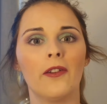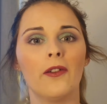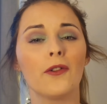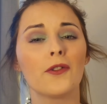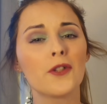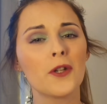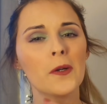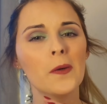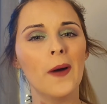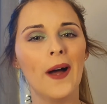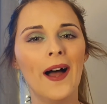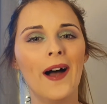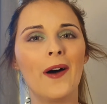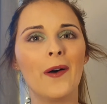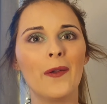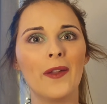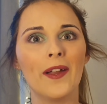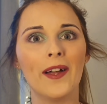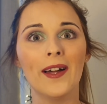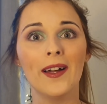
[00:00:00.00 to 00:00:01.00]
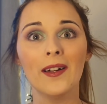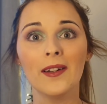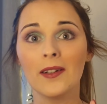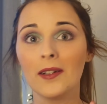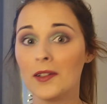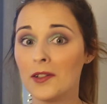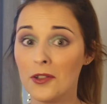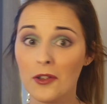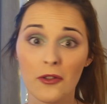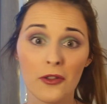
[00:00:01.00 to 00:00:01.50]
too out there. It's
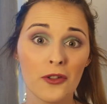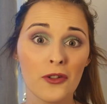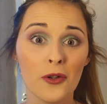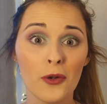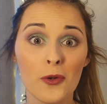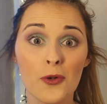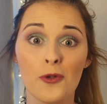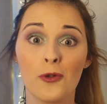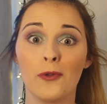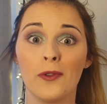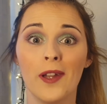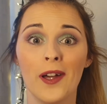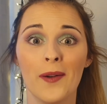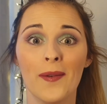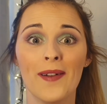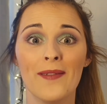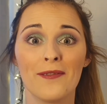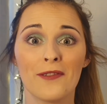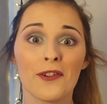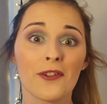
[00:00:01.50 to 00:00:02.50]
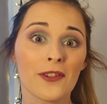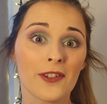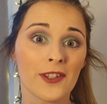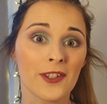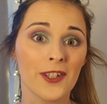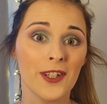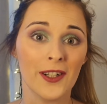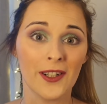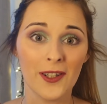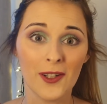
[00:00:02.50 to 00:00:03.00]
not the neutral that I went for at the
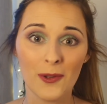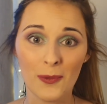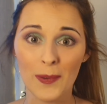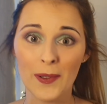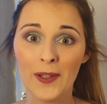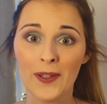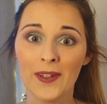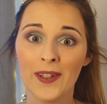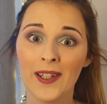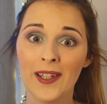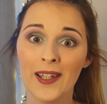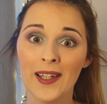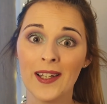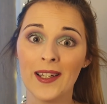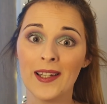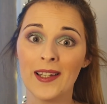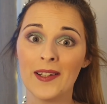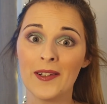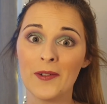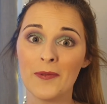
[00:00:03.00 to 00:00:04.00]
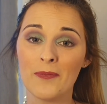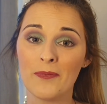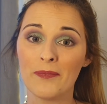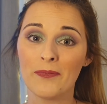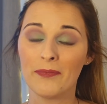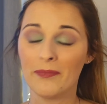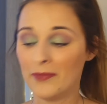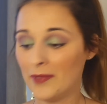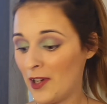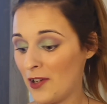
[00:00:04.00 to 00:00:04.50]
start, but
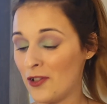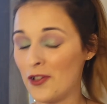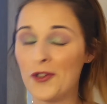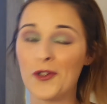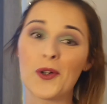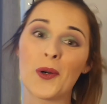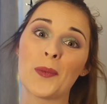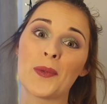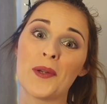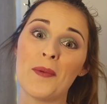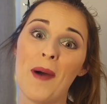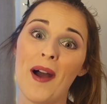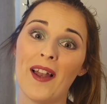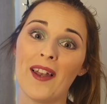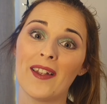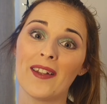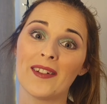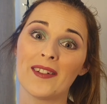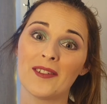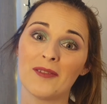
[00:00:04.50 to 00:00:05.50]
I just dropped a palette.